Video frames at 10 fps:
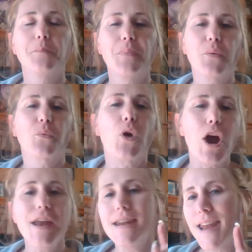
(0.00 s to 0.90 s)
But
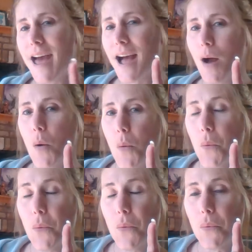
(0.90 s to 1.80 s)
right now,
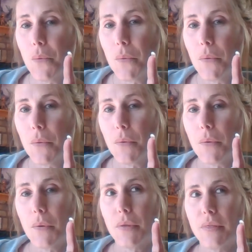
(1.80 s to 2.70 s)

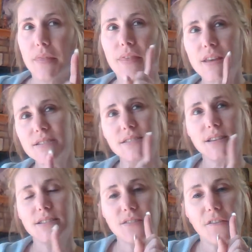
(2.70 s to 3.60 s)
this
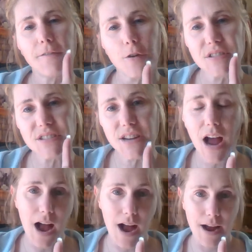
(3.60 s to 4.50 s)
is the first
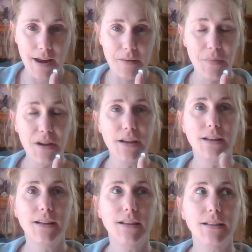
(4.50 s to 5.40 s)
time
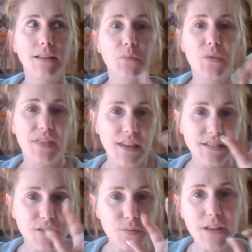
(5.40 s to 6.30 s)
with
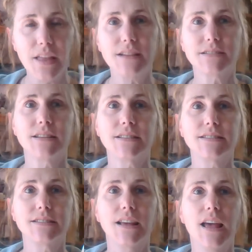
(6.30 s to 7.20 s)
these 3
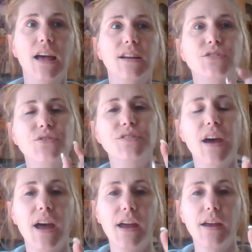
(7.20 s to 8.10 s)
lessons.
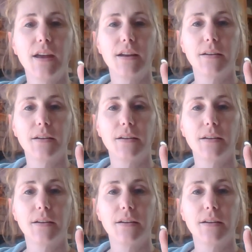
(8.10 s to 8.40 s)
Today,